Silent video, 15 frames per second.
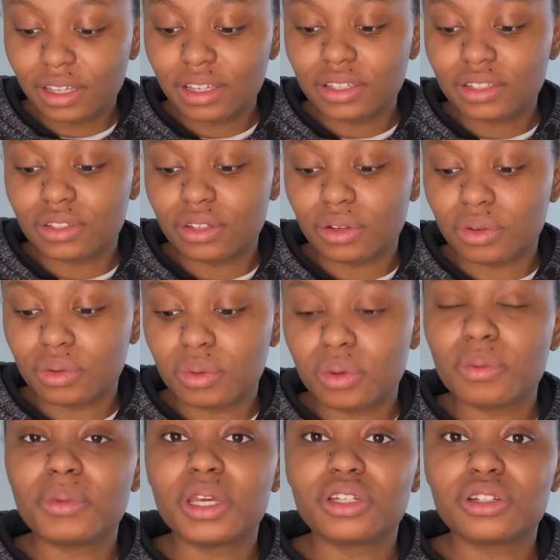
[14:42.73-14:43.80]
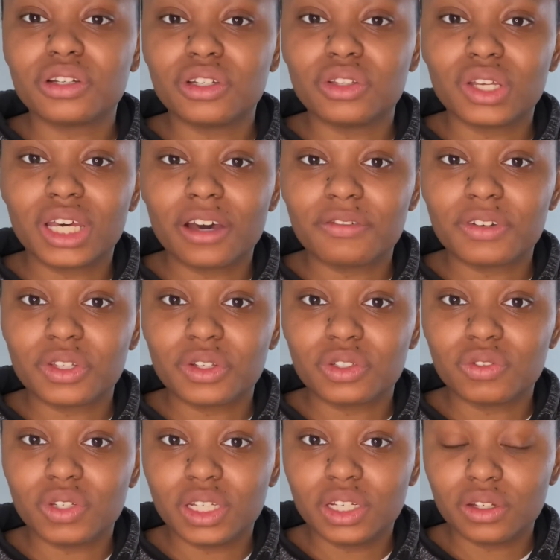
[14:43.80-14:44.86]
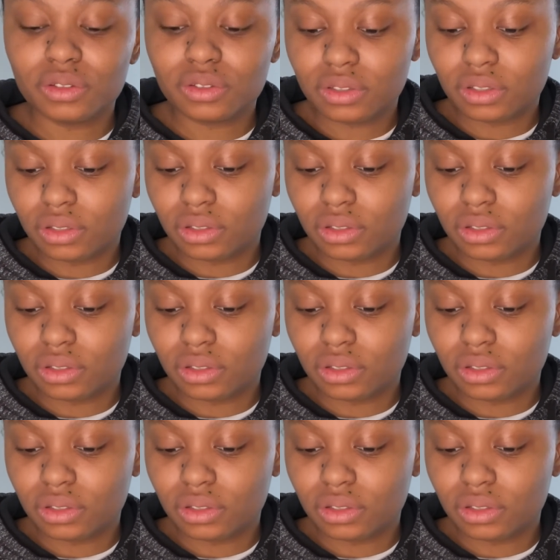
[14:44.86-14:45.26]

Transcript: So make sure you look out for those videos.